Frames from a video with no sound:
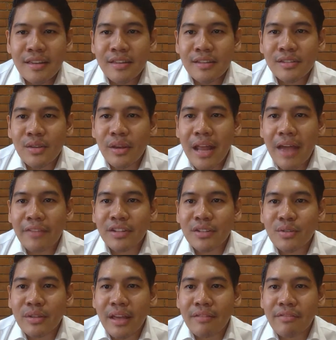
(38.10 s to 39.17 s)
So, good
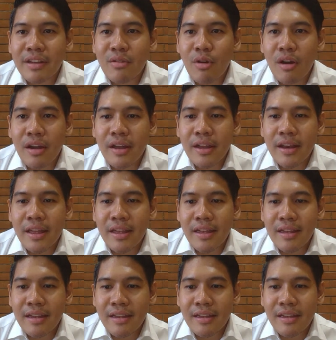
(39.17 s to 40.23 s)
afternoon, everyone.
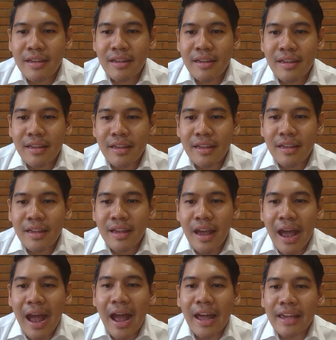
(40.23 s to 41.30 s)

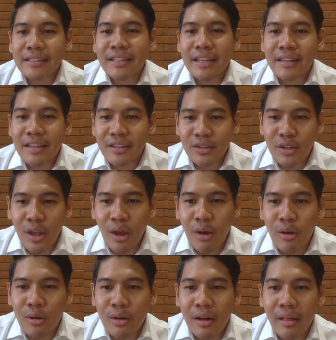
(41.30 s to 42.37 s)
I didn't
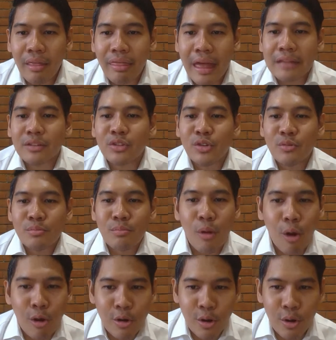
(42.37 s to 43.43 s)
know that
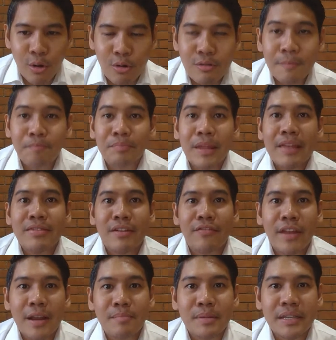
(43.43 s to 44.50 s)
tomorrow in the
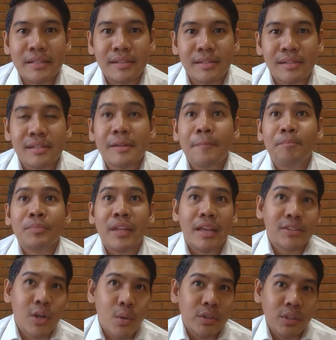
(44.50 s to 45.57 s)
Philippines
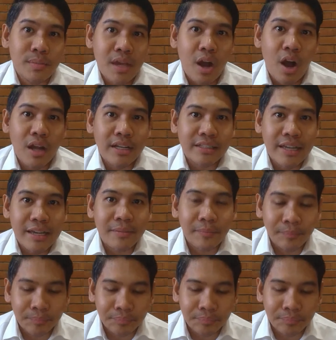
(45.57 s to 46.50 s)
is going to be a holiday